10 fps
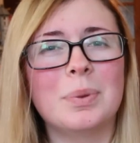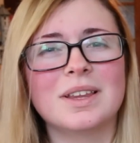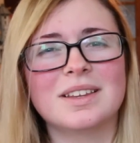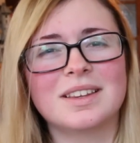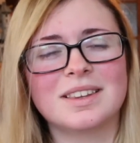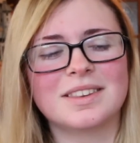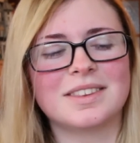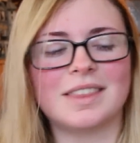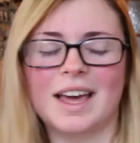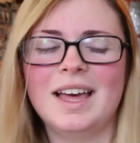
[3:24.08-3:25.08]
but
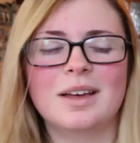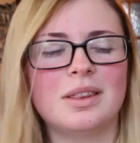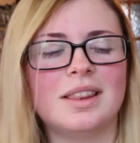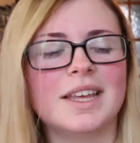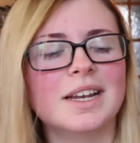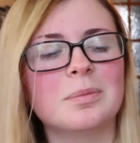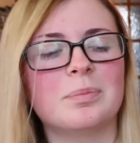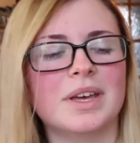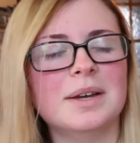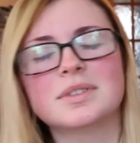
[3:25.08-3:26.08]
that little
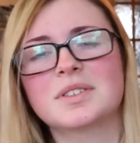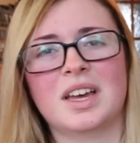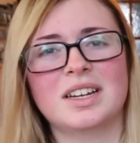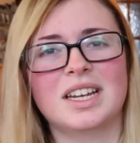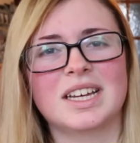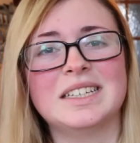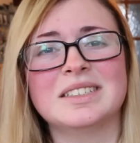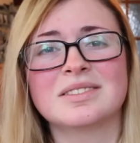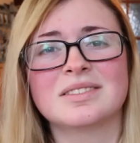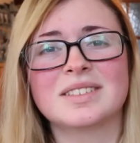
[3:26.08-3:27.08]
bit was kind of like,
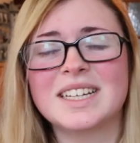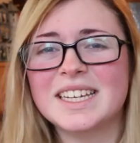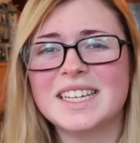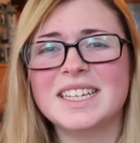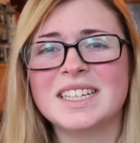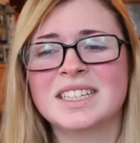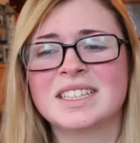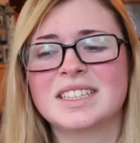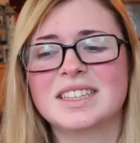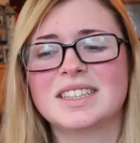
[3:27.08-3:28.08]
really?
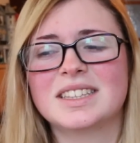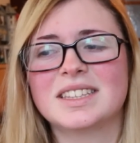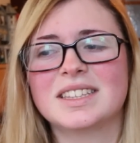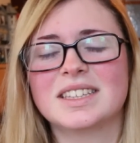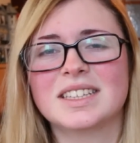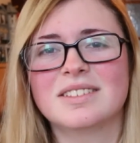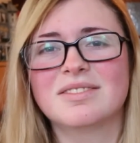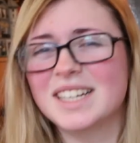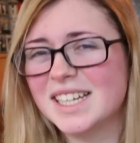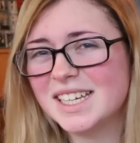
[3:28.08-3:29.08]

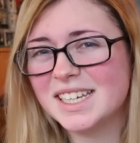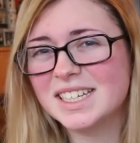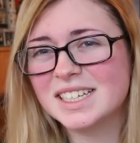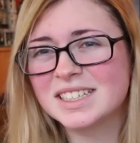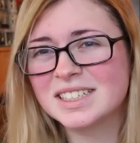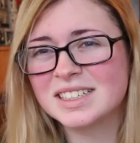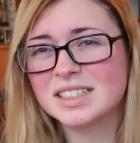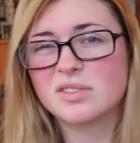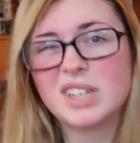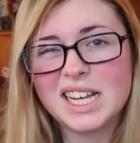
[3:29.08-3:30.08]
Really? Really?
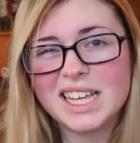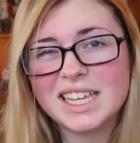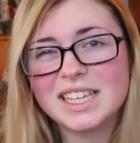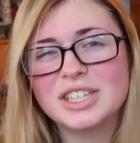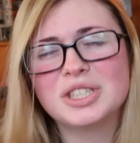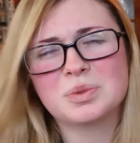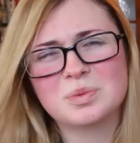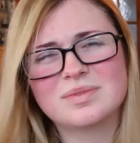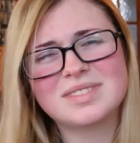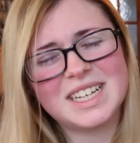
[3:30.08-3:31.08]

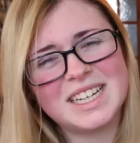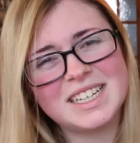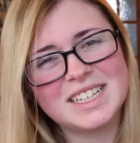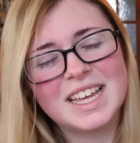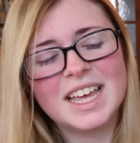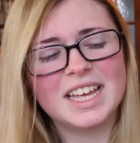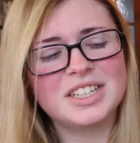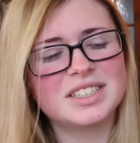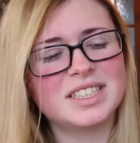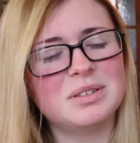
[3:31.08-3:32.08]
You, really?
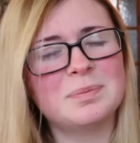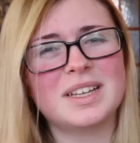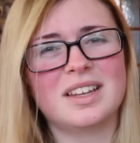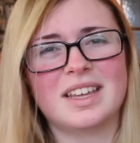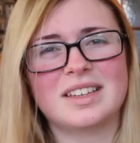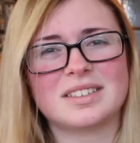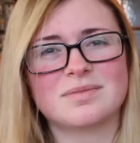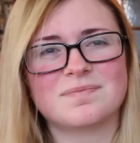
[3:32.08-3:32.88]
It just seemed a bit like